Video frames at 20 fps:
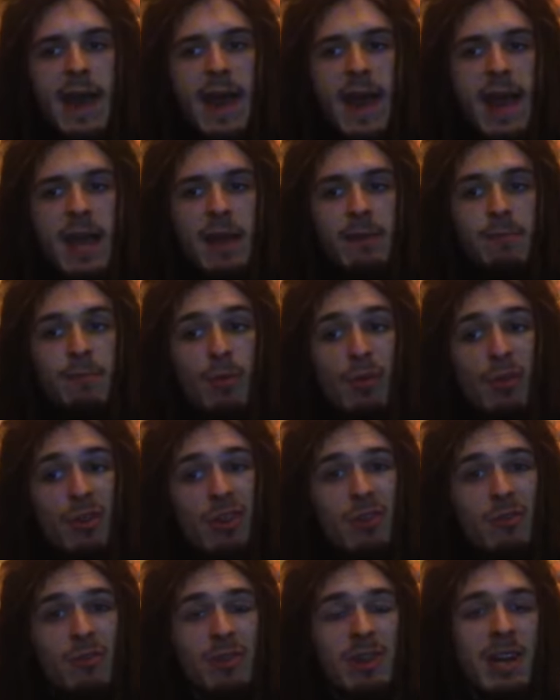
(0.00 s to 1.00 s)
and
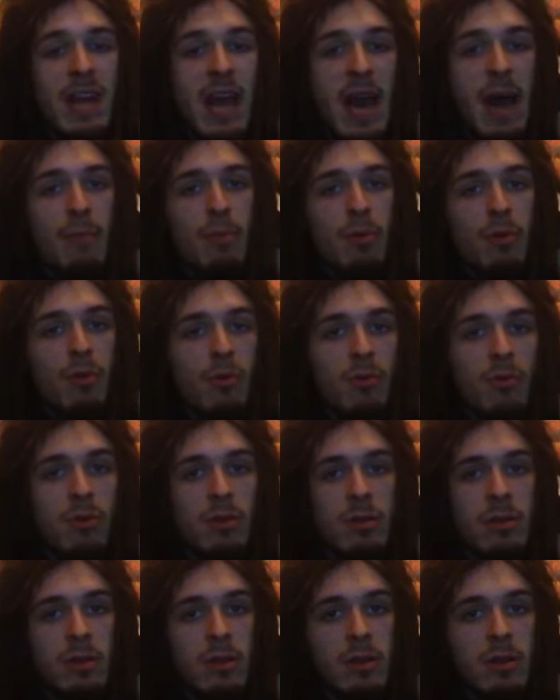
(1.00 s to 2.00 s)
Mercury in
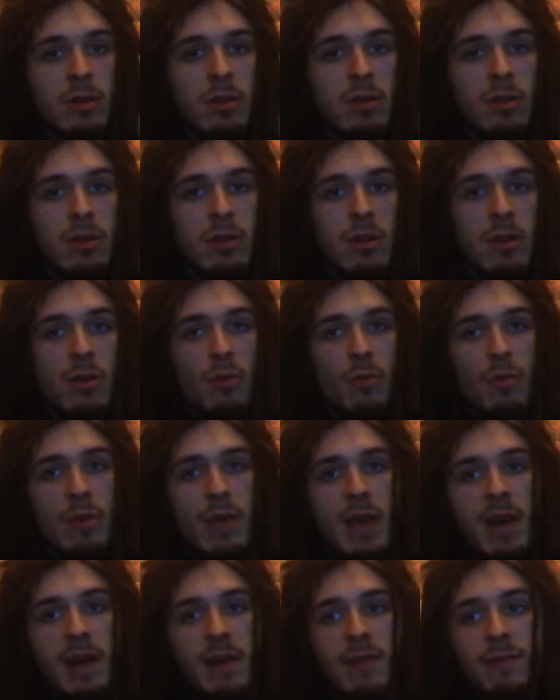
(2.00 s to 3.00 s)
Capricorn. We
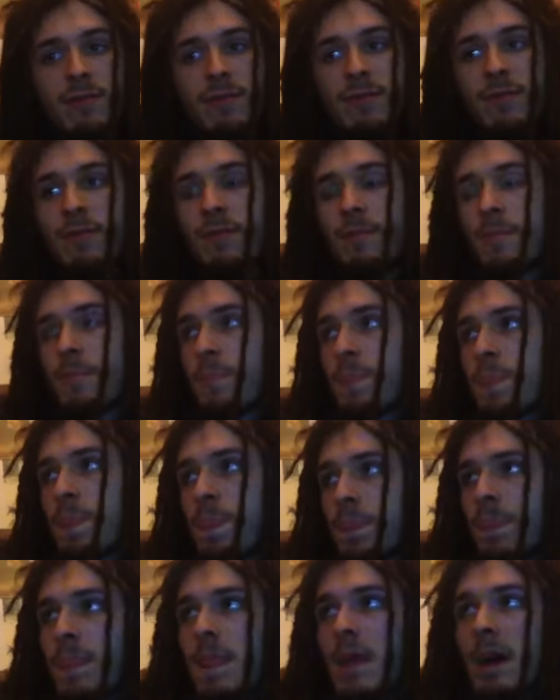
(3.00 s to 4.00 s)
have
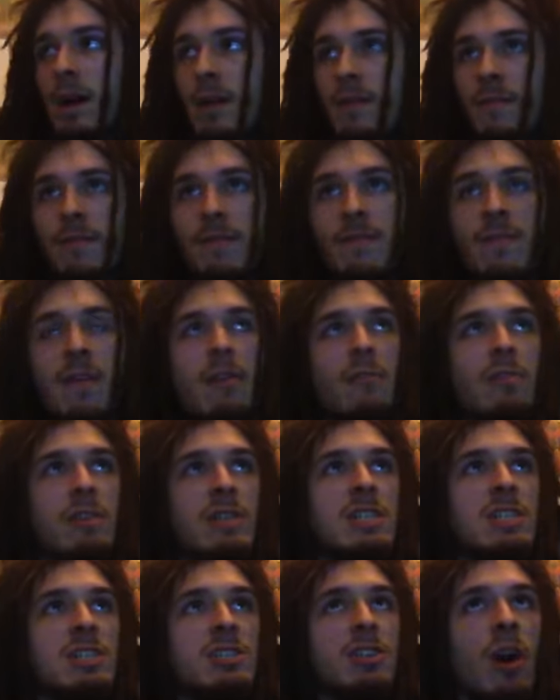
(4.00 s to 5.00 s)
a very
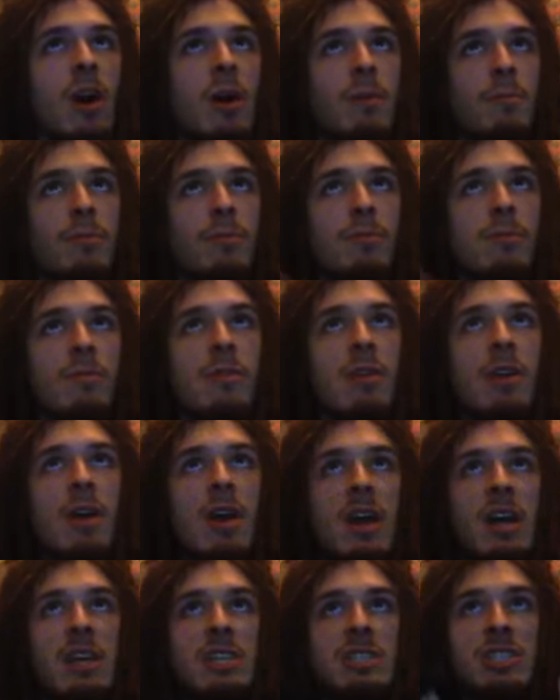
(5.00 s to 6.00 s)
somber,
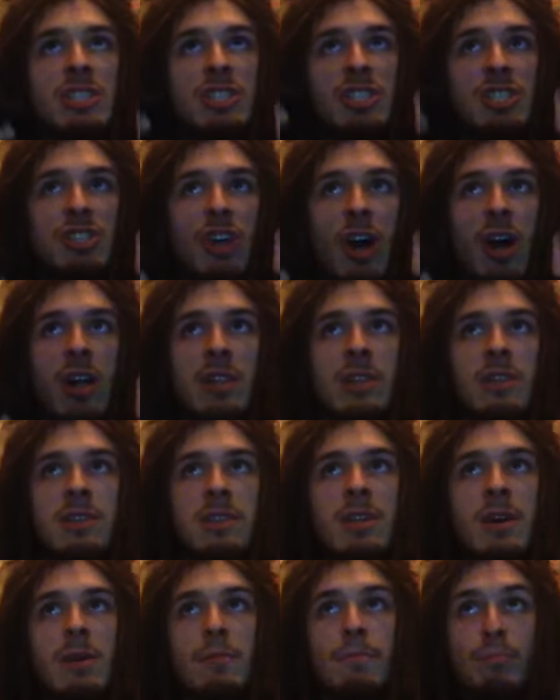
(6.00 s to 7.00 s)

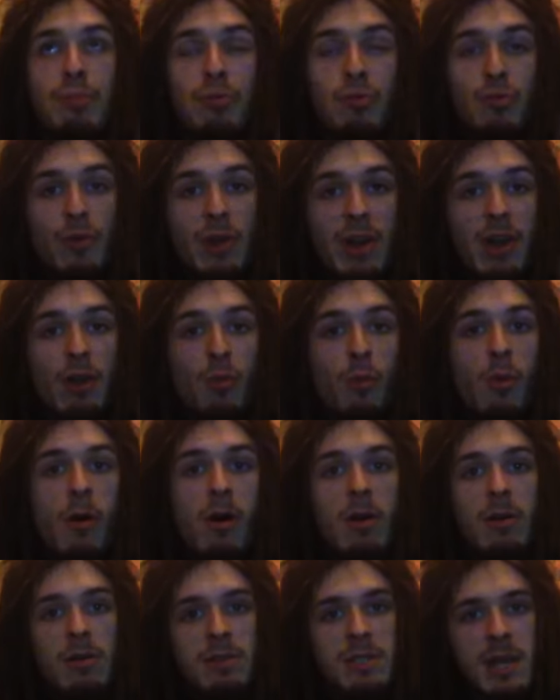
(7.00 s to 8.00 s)
solid, brick
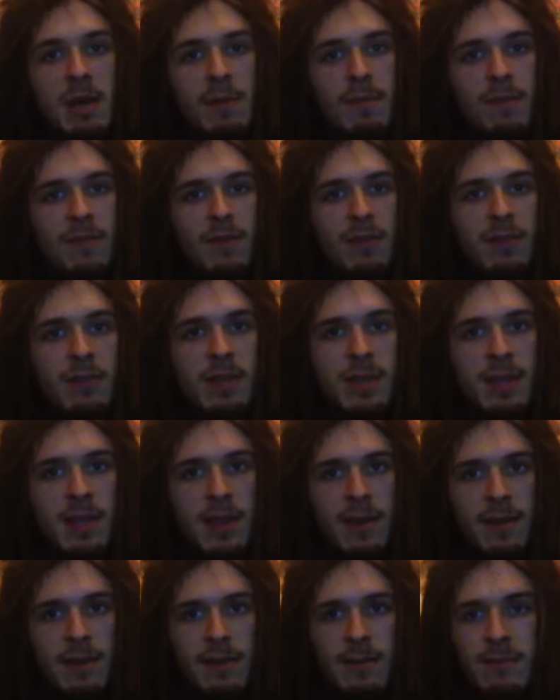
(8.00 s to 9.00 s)
wall type feeling in the
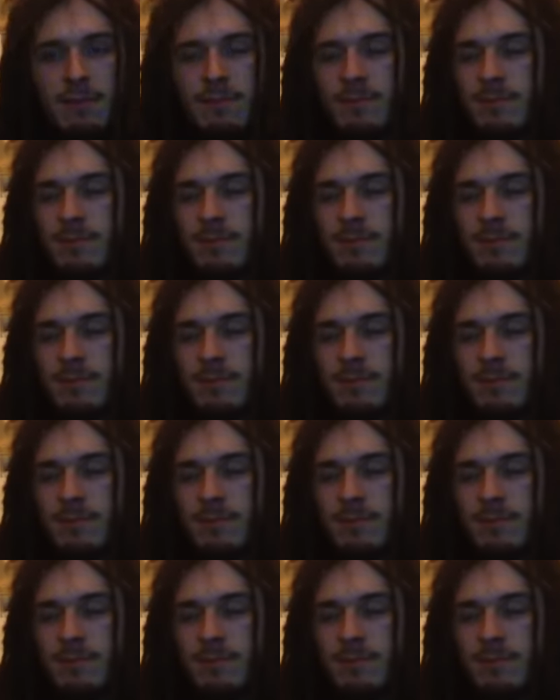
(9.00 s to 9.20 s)
air.